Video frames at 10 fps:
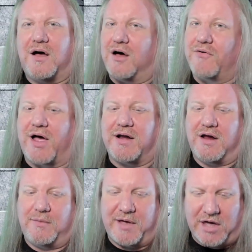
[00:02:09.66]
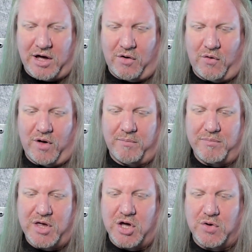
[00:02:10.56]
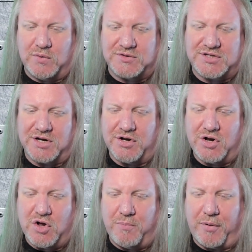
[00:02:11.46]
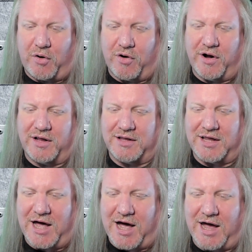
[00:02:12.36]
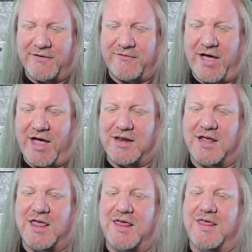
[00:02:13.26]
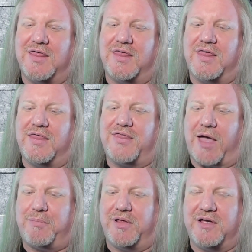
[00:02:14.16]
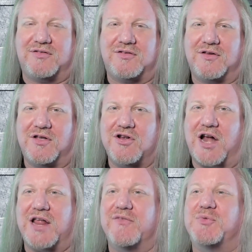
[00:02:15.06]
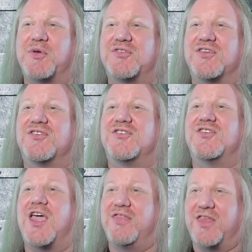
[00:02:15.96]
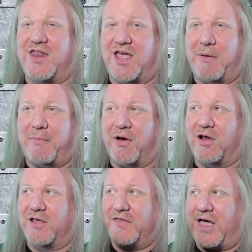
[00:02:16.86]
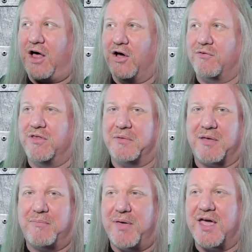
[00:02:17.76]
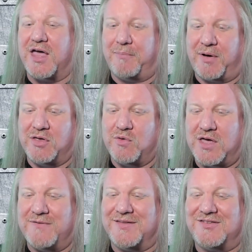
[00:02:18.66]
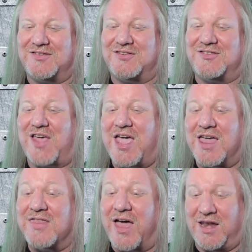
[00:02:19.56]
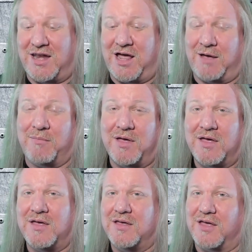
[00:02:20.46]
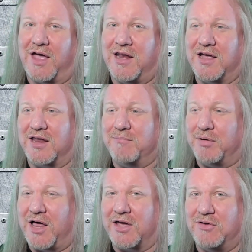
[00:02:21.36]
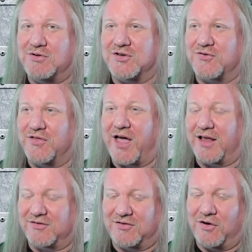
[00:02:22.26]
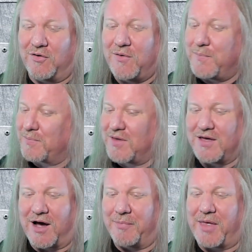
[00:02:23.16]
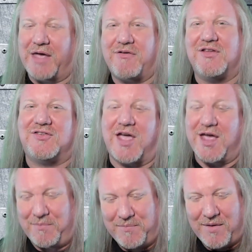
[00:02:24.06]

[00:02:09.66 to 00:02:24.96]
All right, here we go. Muse, newborn, live at that place. You're not even supposed to say the name. Apparently, the algorithm can pick up on you even saying that name and it can block you just for that. So I'm not even going to say it.